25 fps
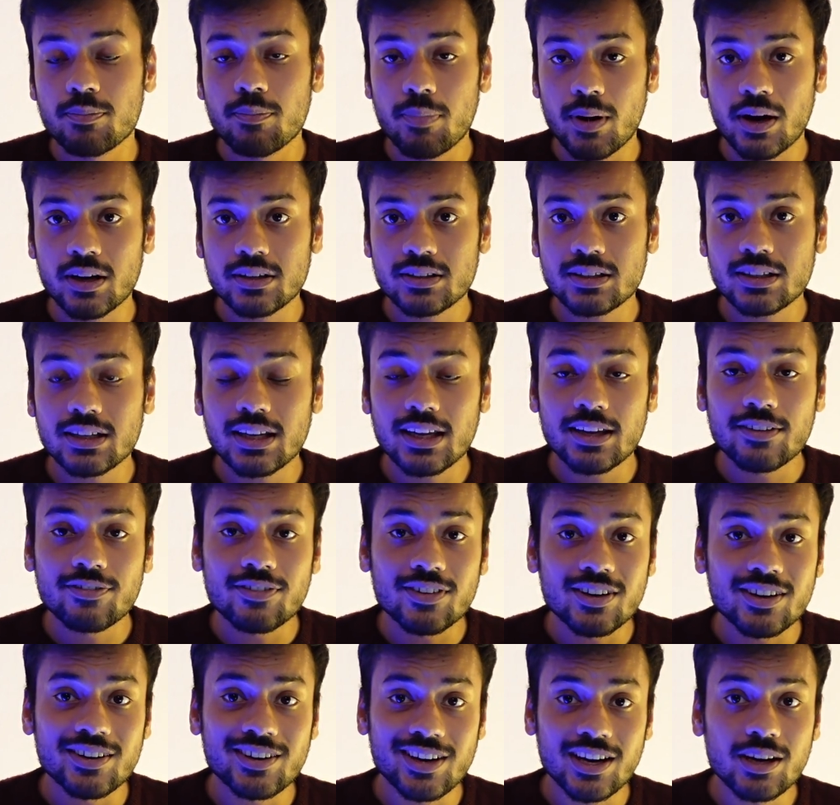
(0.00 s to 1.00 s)
But
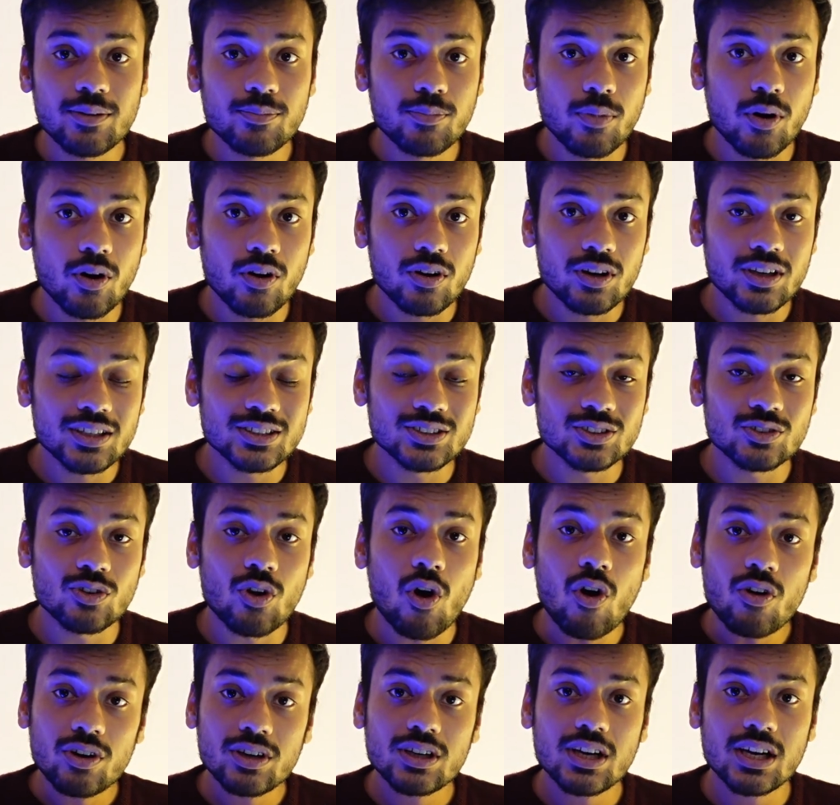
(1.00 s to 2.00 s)
if a red ball is
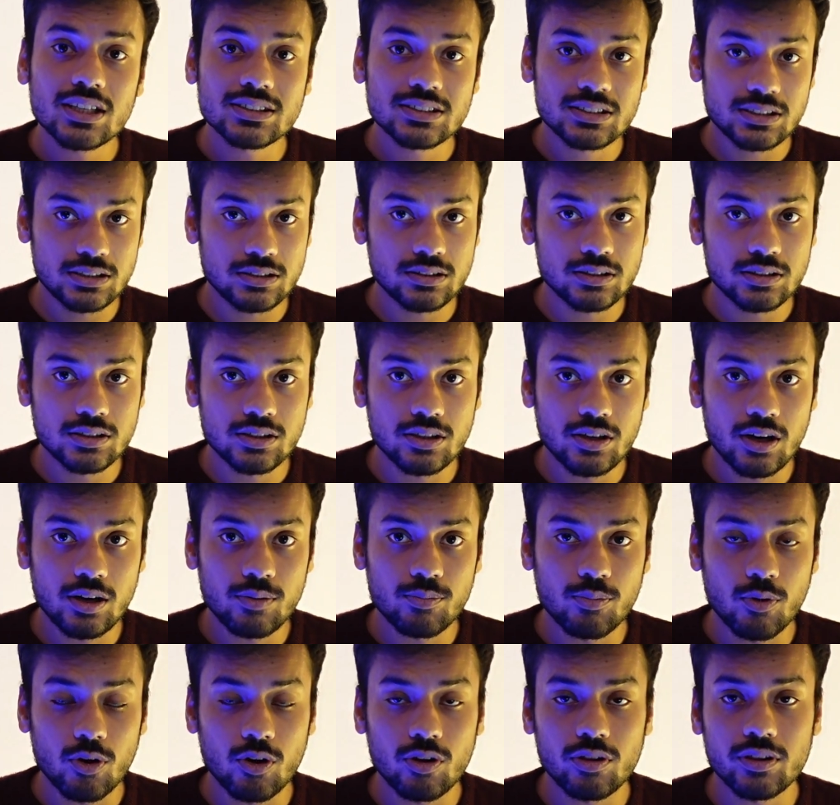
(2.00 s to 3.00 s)
not considered a
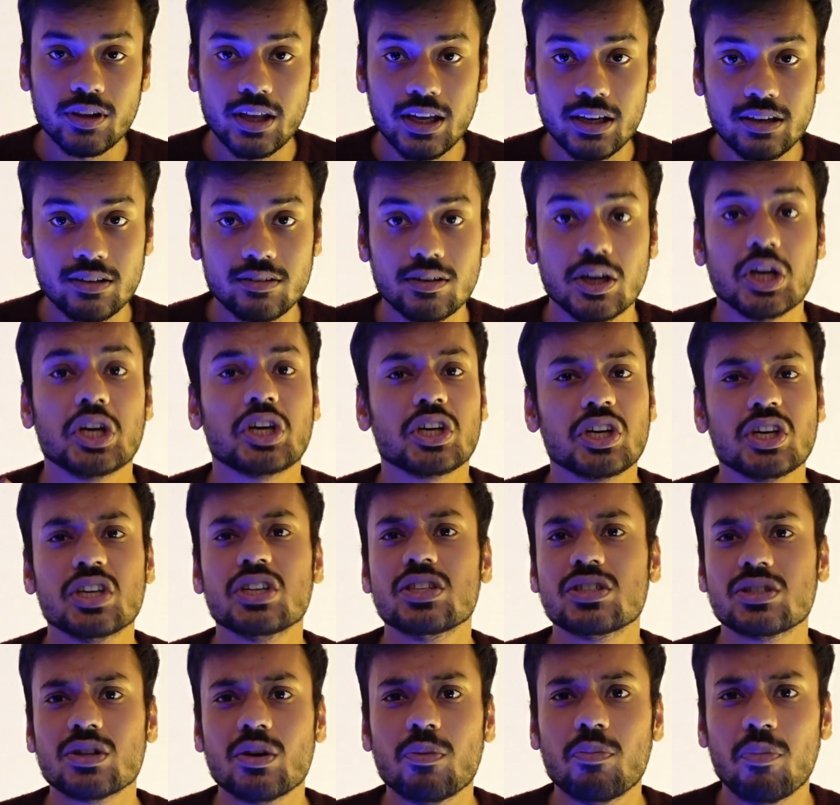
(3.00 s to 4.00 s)
red ball, then it
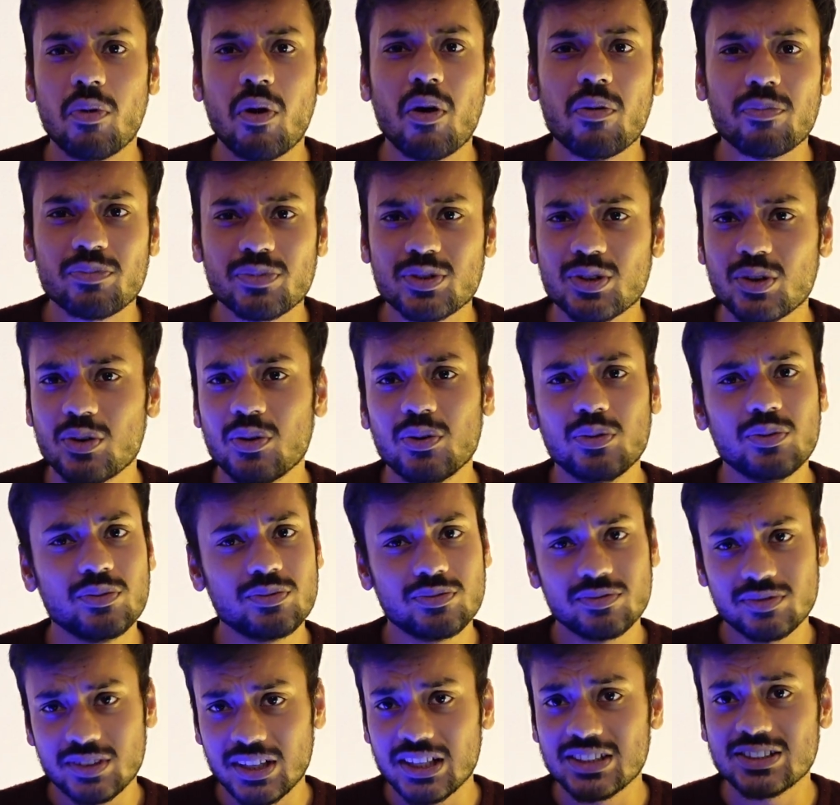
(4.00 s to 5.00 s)
is a bomb. So
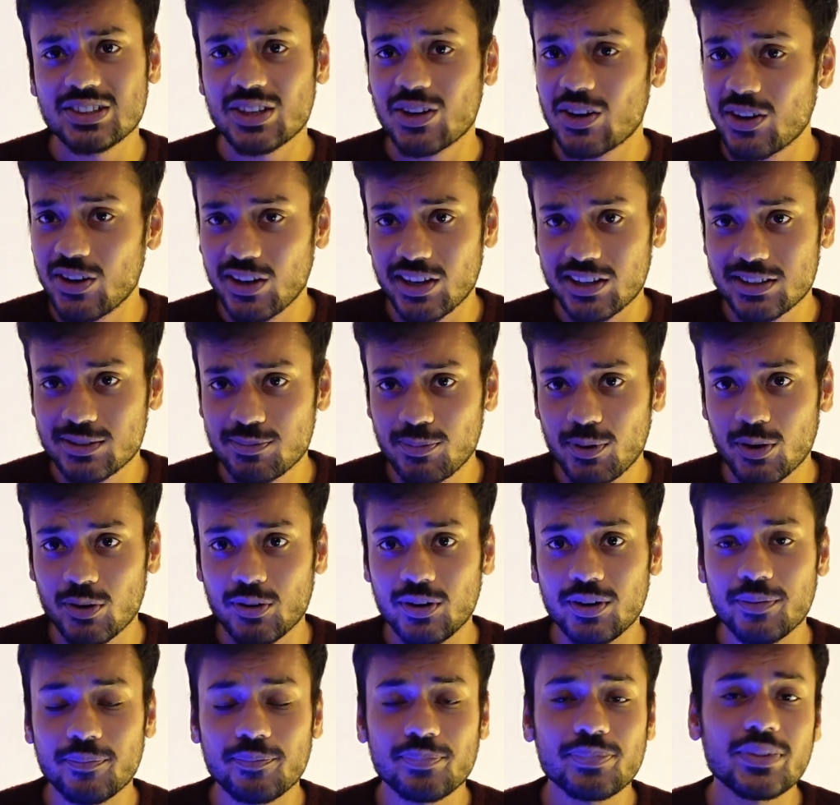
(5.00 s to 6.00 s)
things are going to
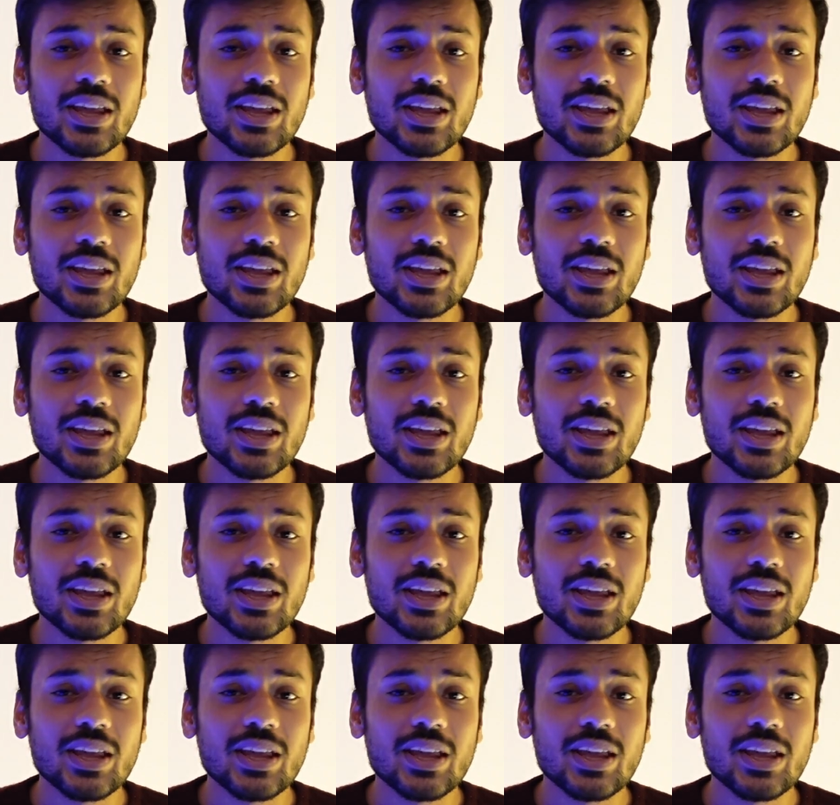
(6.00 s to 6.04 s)
explode.